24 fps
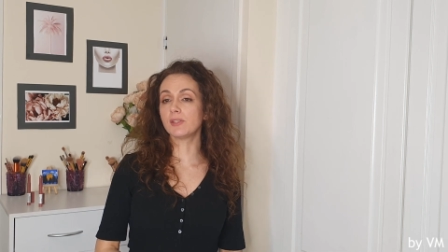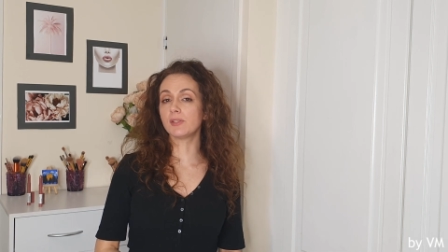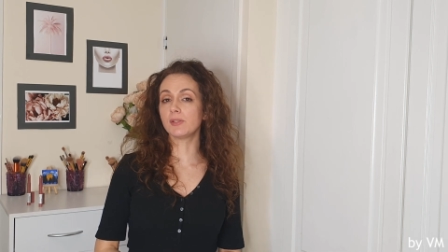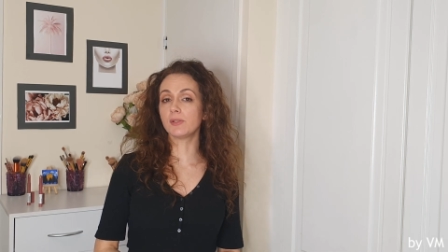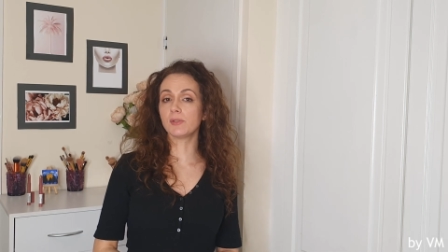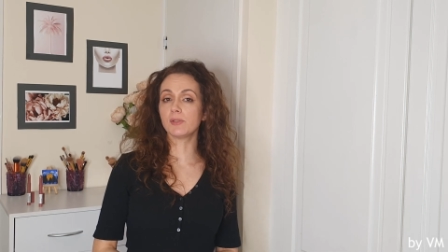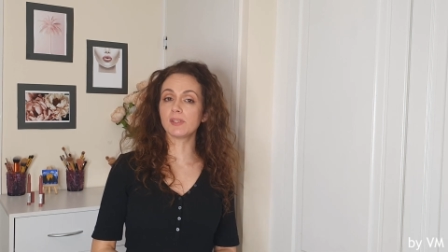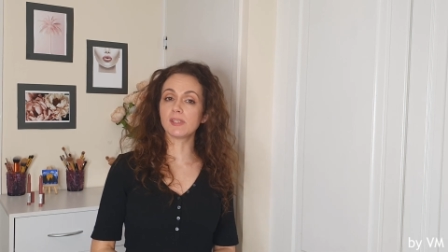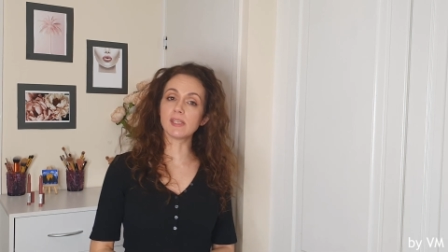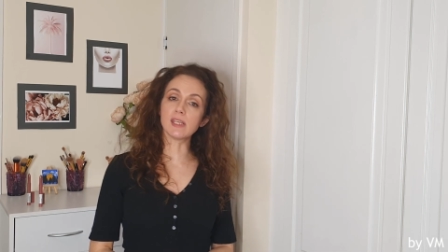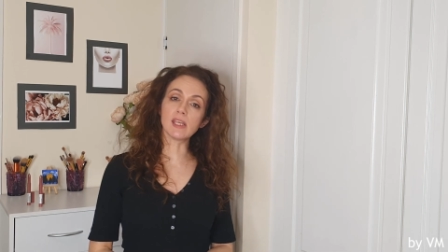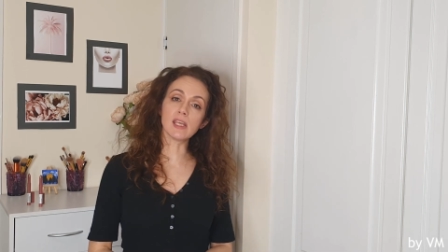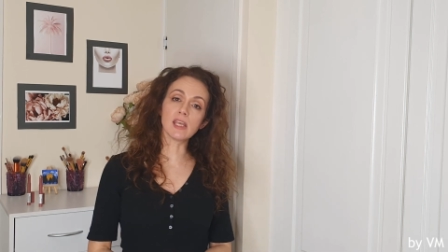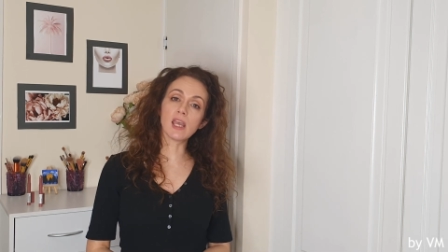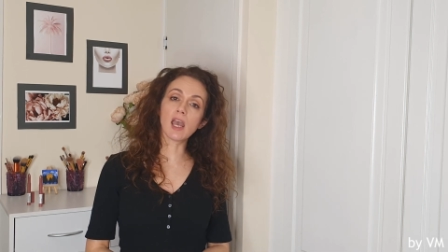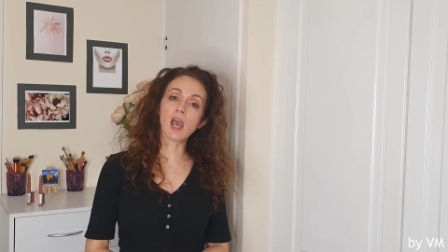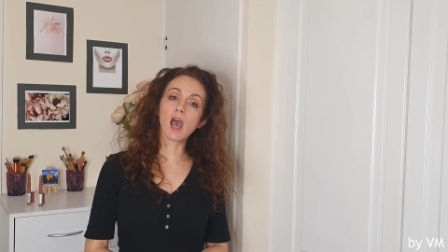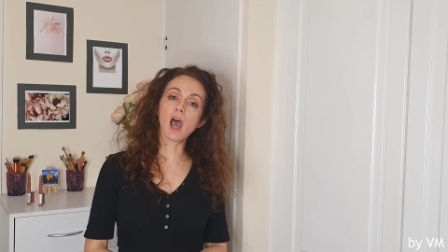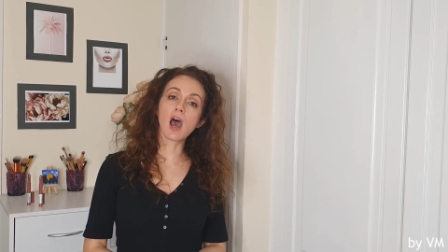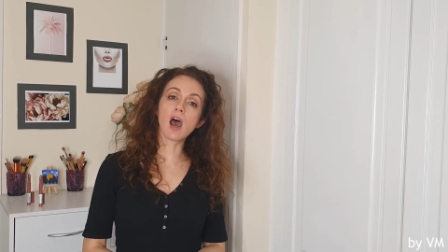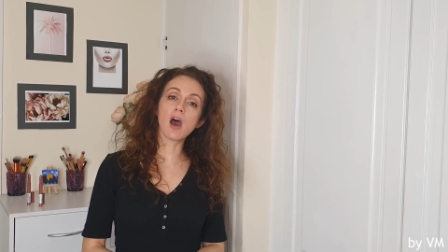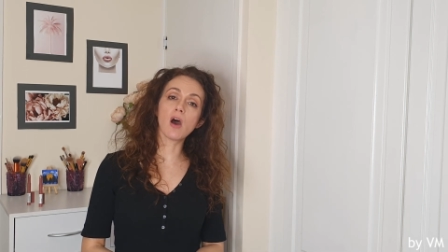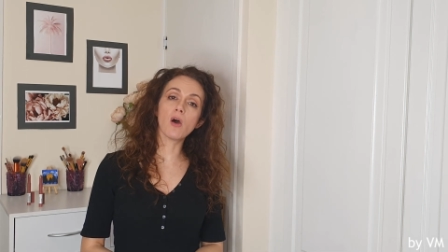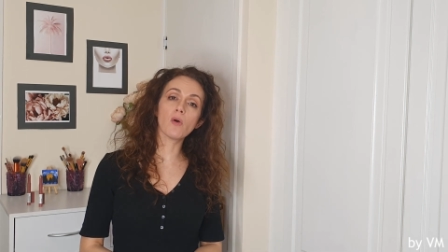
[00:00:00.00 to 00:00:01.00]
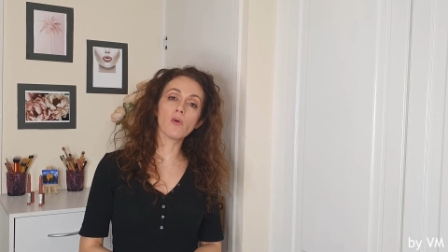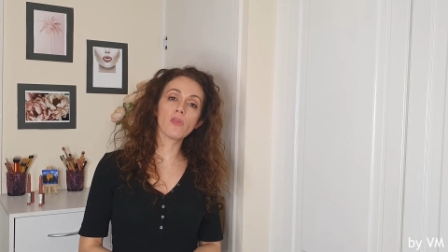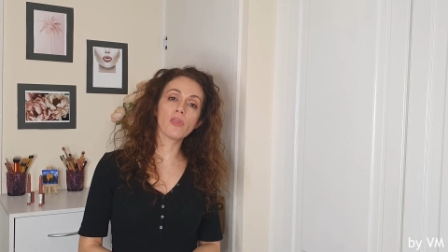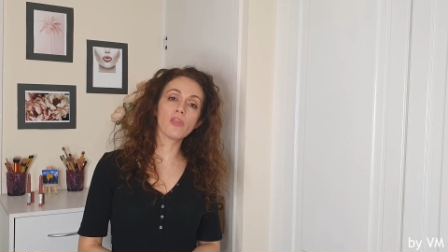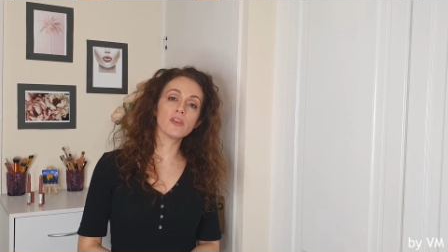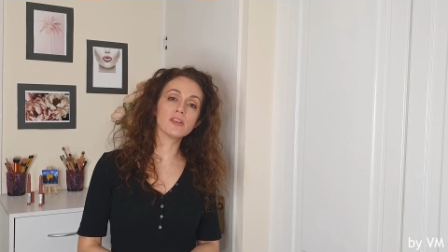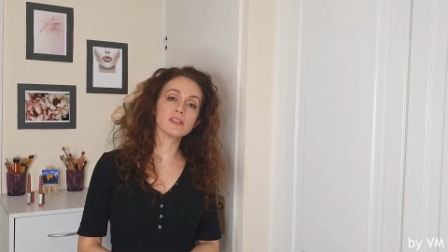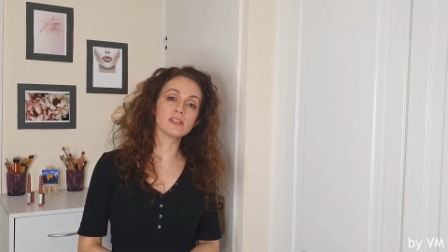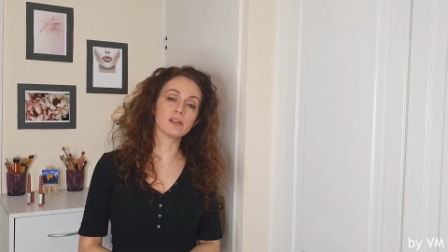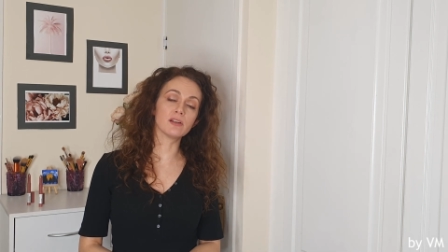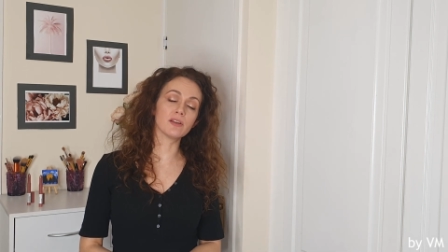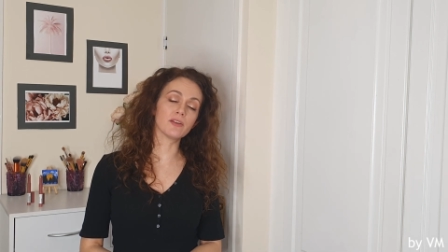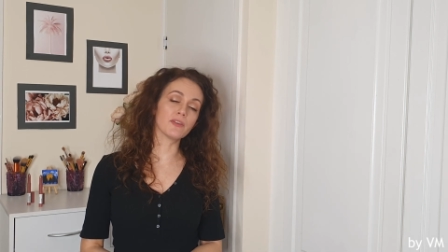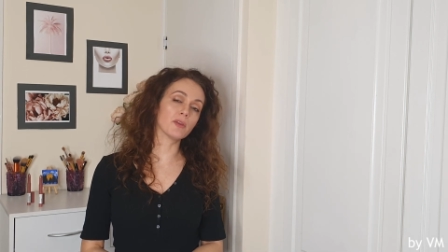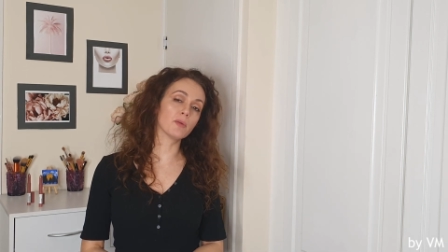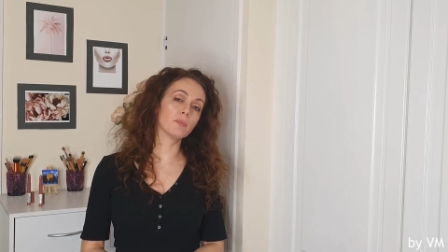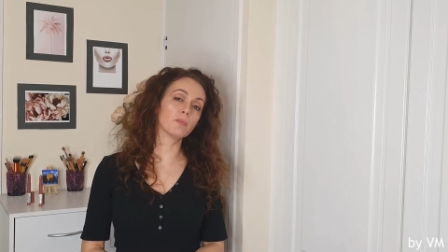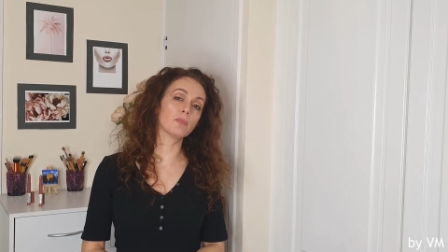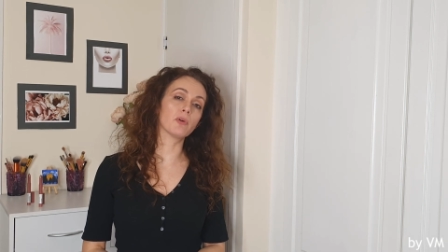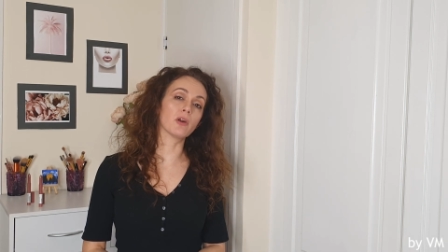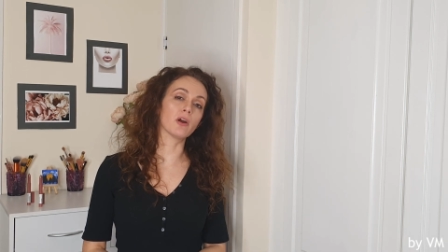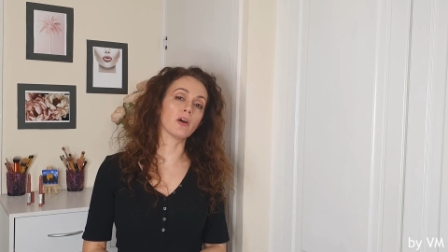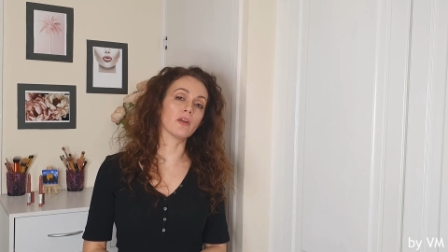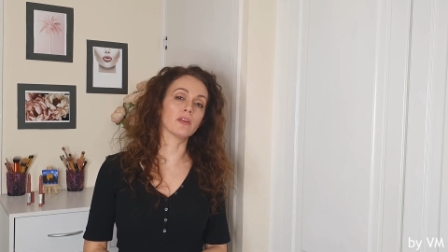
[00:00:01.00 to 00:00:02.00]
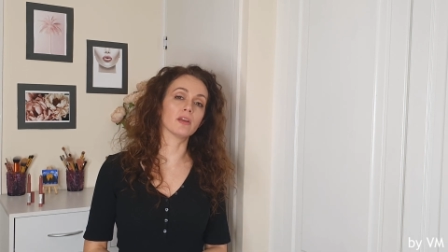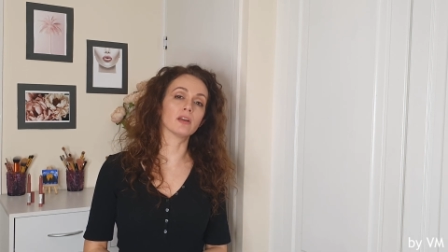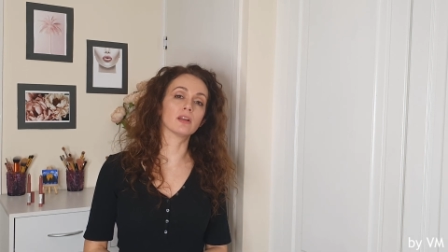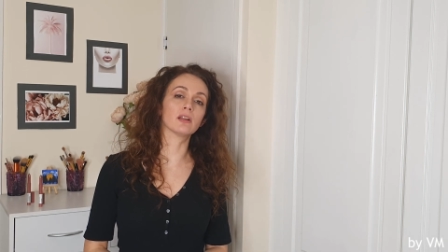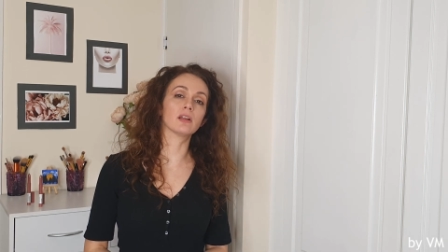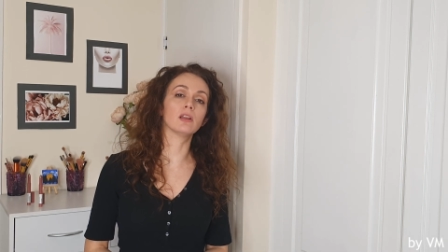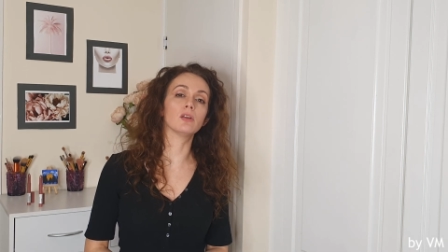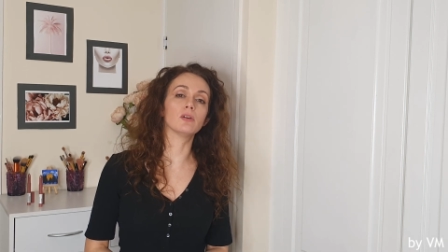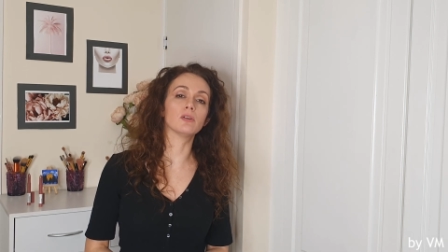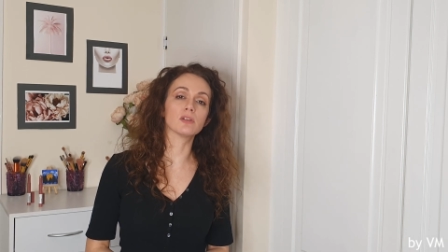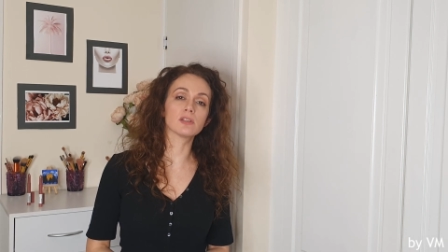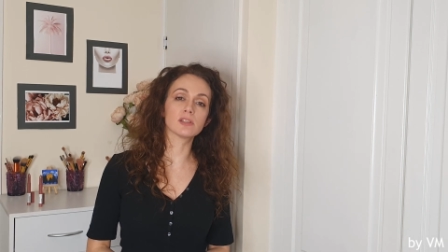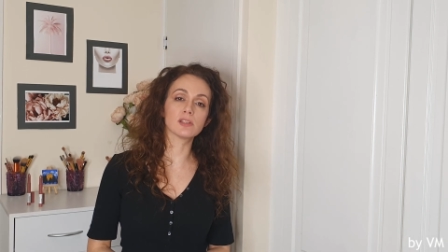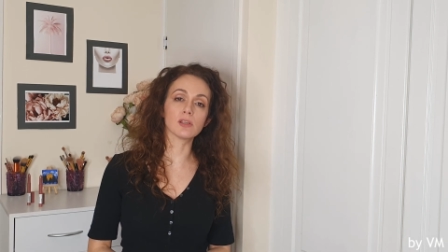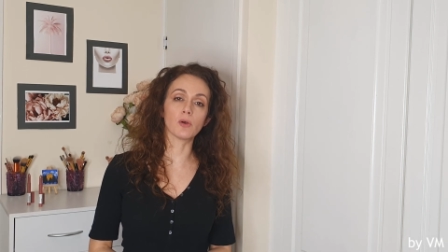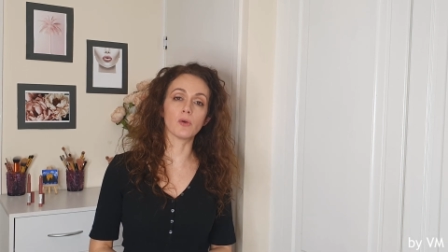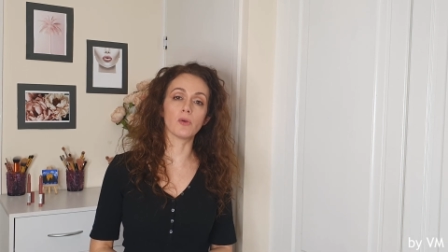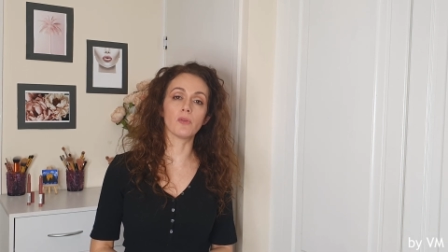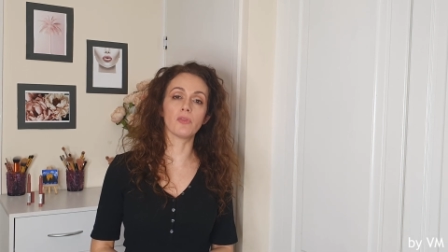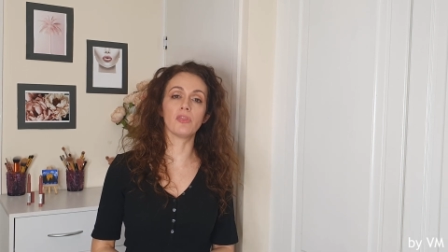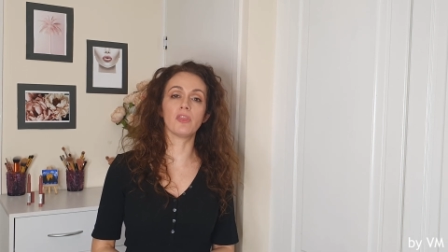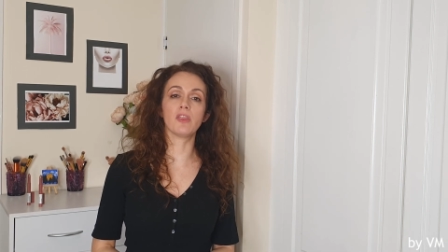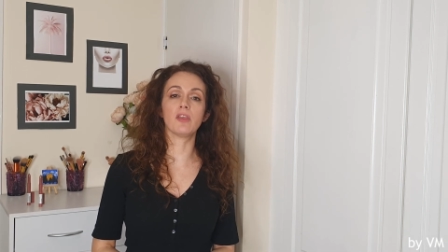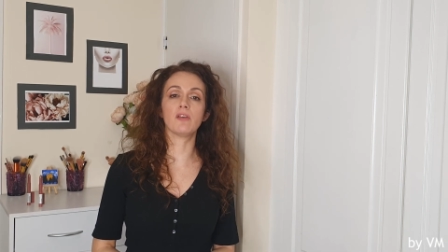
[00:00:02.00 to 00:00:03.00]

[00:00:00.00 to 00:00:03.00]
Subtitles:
to see how the certain product looks on